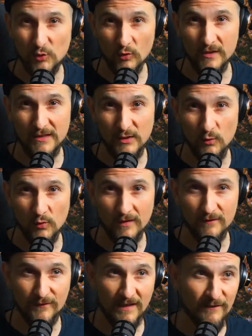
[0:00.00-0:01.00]
which is why
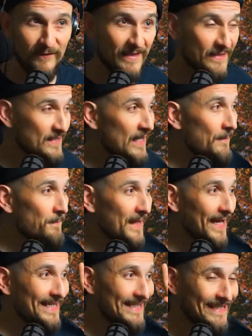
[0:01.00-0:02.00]
it's especially
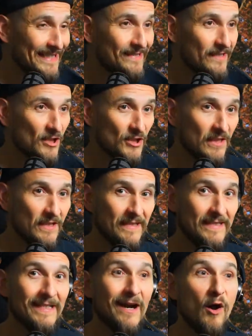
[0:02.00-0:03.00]
annoying when a white bass or
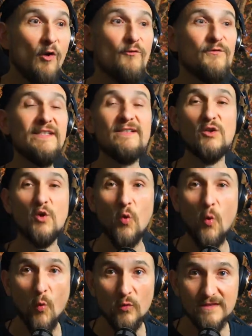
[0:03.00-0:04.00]
largemouth bass
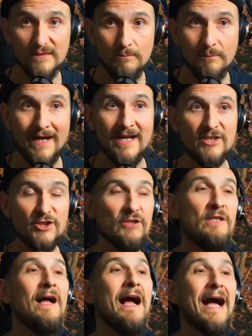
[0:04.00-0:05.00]
doesn't get hooked
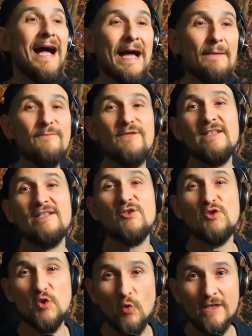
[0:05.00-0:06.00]
properly.
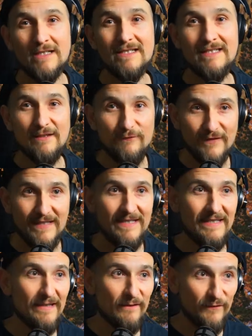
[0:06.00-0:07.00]
That's why I'm trying really
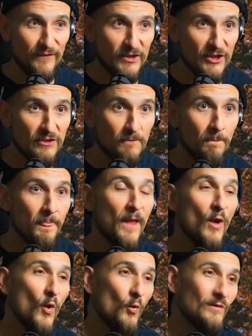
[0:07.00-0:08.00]
hard here,
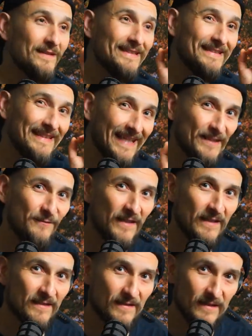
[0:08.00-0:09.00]
making sure to
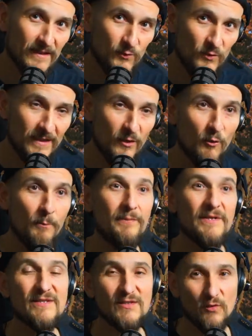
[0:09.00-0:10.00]
set the hook cleanly
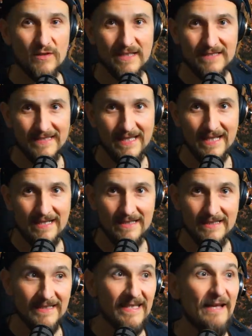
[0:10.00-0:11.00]
each time so you
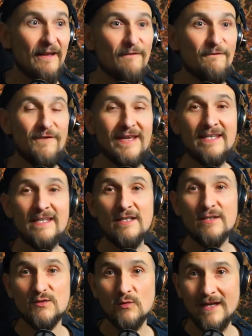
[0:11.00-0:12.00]
don't get all these
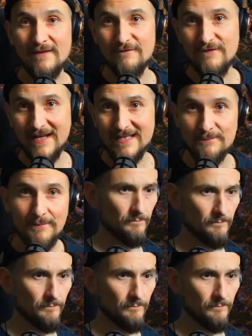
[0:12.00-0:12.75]
missed bites.